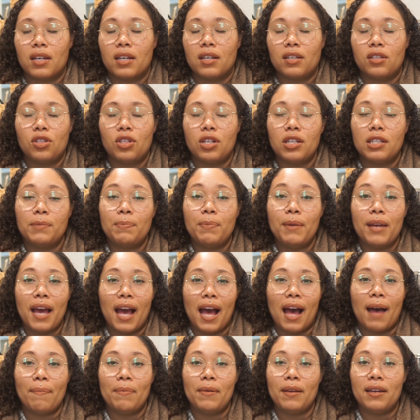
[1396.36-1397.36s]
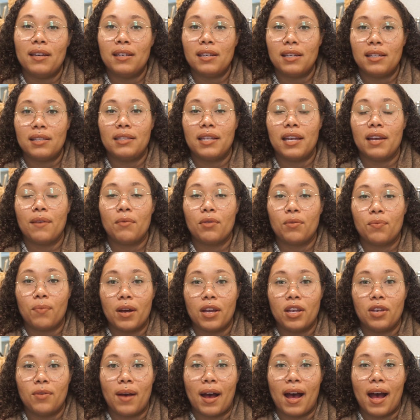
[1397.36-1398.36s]
Just be happy and content with
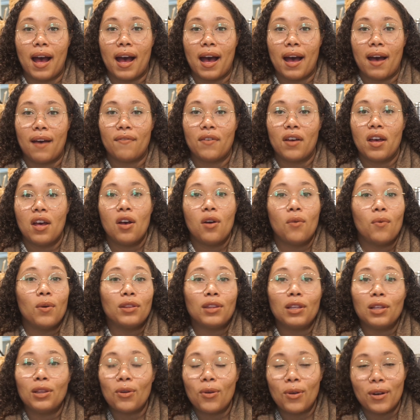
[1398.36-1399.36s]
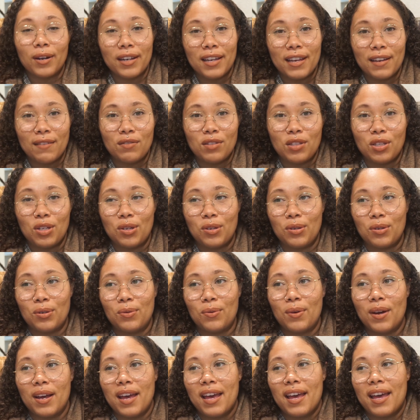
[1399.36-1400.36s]
what you have, what the Lord gives
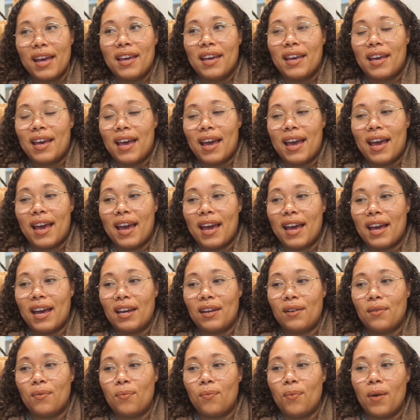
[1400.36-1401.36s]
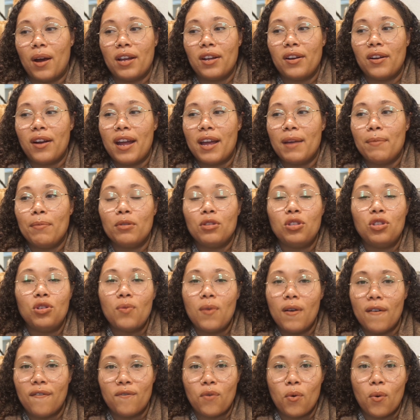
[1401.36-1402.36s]
you, and what you're able
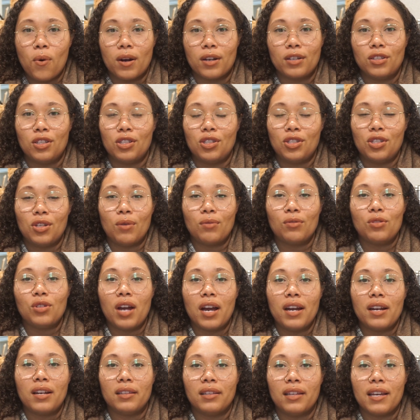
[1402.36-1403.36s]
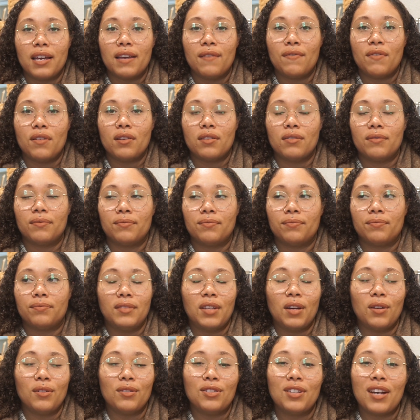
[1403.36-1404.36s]
to afford. Just don't try to live
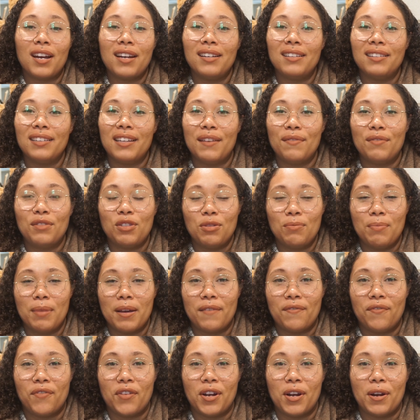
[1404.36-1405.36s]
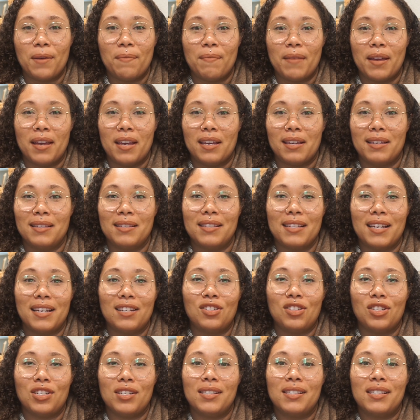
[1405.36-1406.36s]
too big for your means,
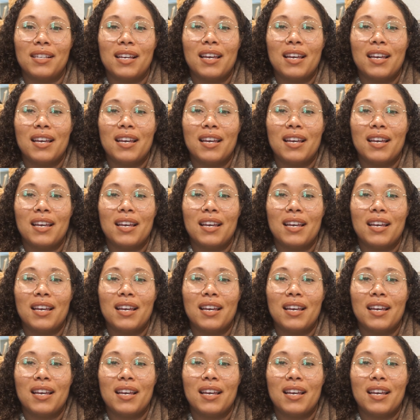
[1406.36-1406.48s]
and just